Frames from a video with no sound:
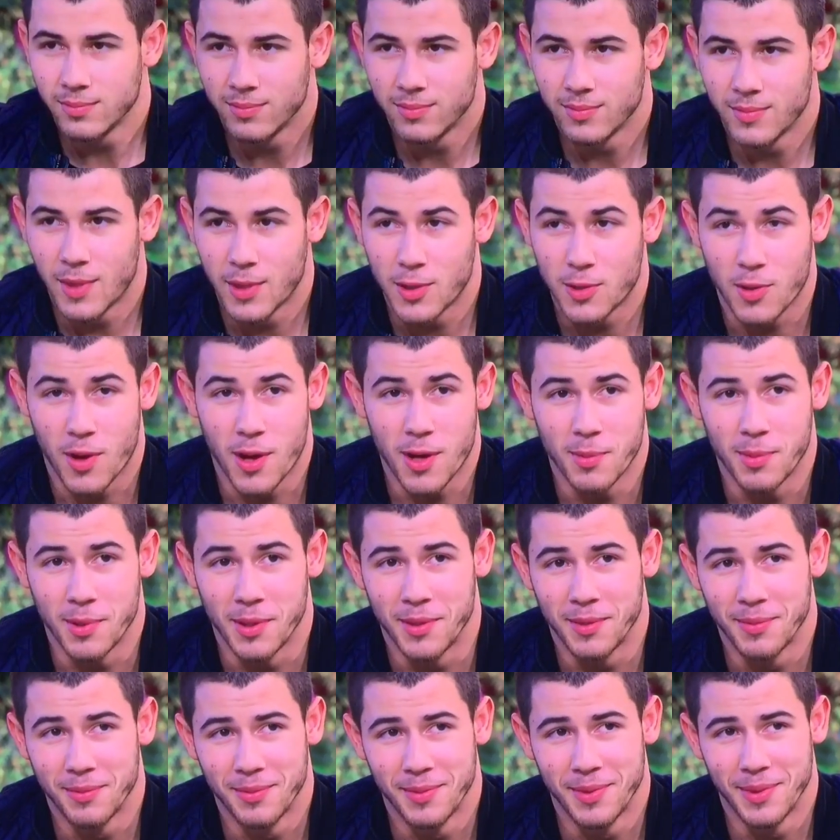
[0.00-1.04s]
anyway, aren't you? I
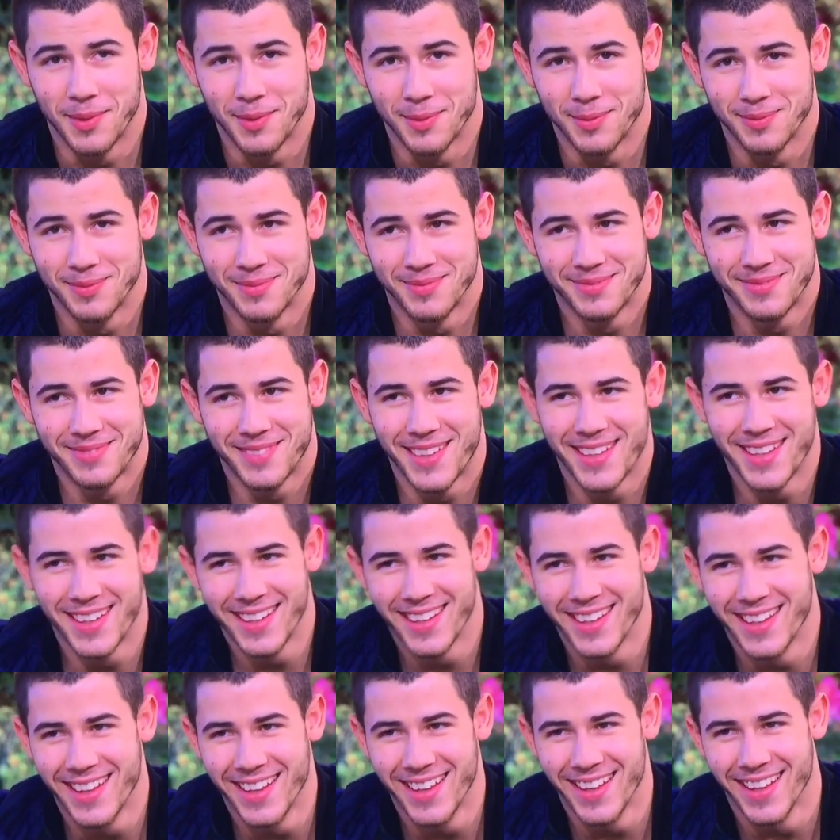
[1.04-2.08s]
mean,
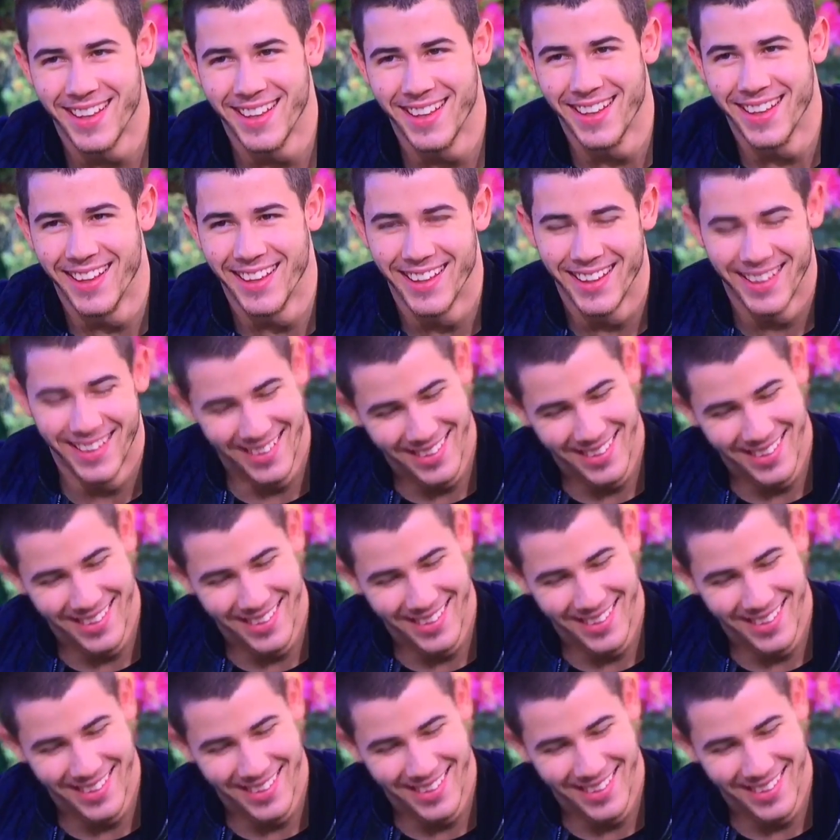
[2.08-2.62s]
there's a certain